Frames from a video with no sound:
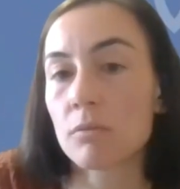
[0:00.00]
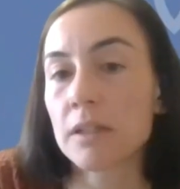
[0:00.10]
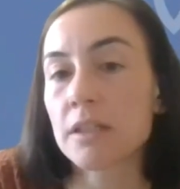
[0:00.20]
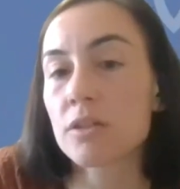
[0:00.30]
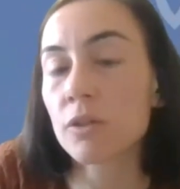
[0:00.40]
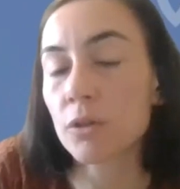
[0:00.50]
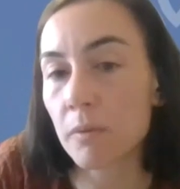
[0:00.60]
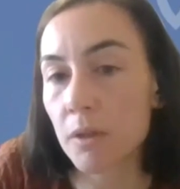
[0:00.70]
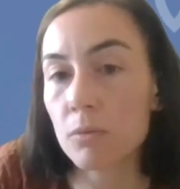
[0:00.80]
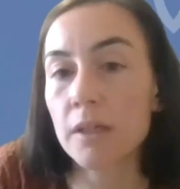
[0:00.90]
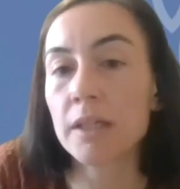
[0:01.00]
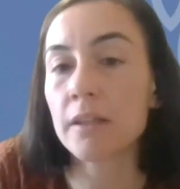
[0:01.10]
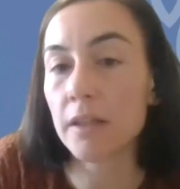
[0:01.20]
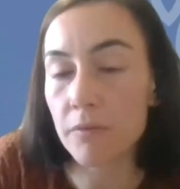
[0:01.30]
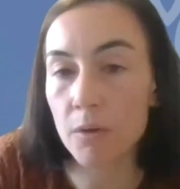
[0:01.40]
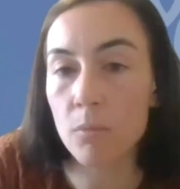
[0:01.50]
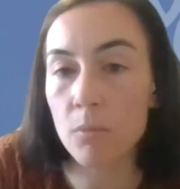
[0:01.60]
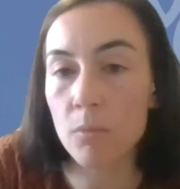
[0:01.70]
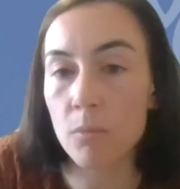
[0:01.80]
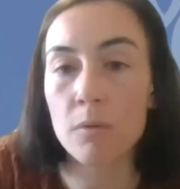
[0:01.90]
what is going to be done in the different
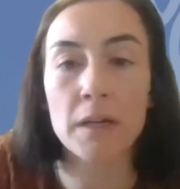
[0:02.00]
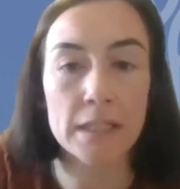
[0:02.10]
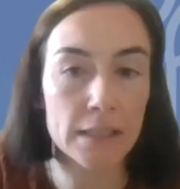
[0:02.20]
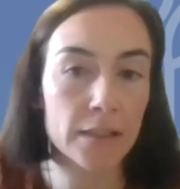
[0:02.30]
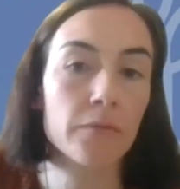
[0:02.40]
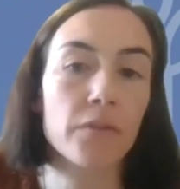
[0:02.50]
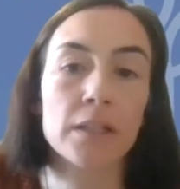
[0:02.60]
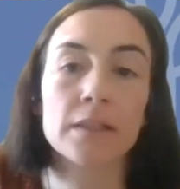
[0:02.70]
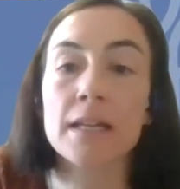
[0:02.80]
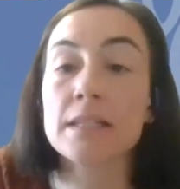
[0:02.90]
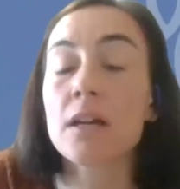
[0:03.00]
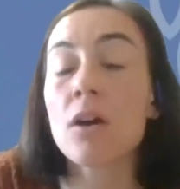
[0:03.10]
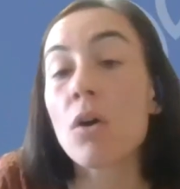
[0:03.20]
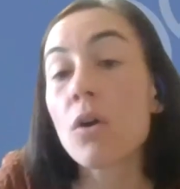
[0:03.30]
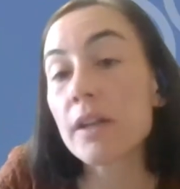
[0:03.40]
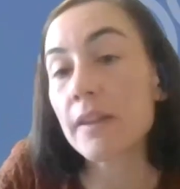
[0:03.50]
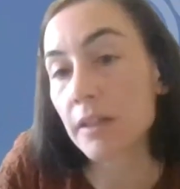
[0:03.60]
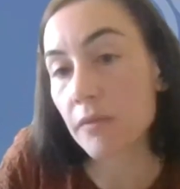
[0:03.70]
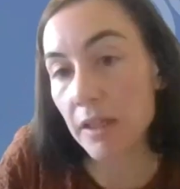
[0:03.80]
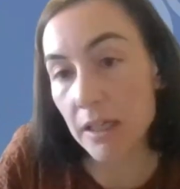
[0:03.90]
work packages and different tasks on
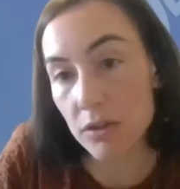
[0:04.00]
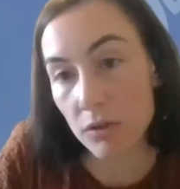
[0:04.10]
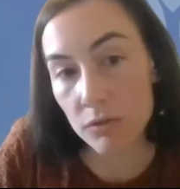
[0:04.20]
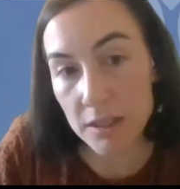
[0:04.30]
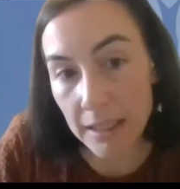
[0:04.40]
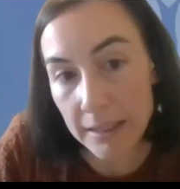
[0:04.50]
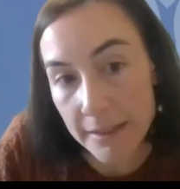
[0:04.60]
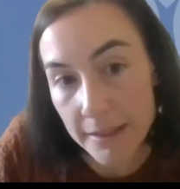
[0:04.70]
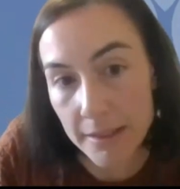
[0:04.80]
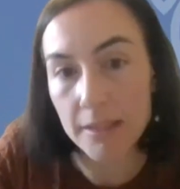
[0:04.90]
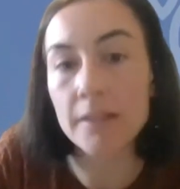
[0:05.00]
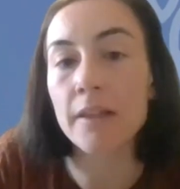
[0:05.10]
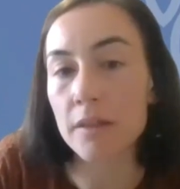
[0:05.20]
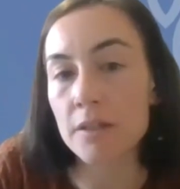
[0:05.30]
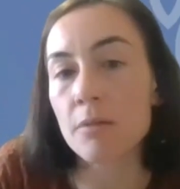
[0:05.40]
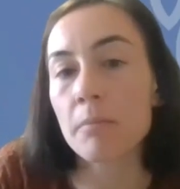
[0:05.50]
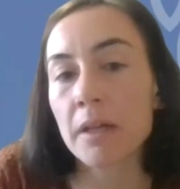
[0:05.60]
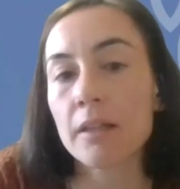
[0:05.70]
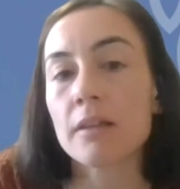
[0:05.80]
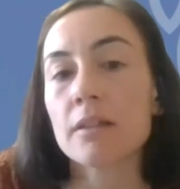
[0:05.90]
identification and challenges in
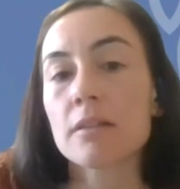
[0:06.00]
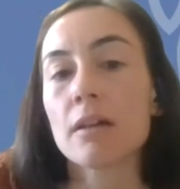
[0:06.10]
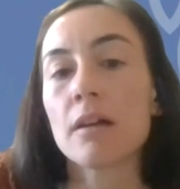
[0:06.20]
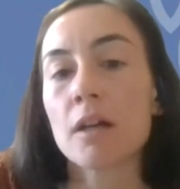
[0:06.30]
decision-making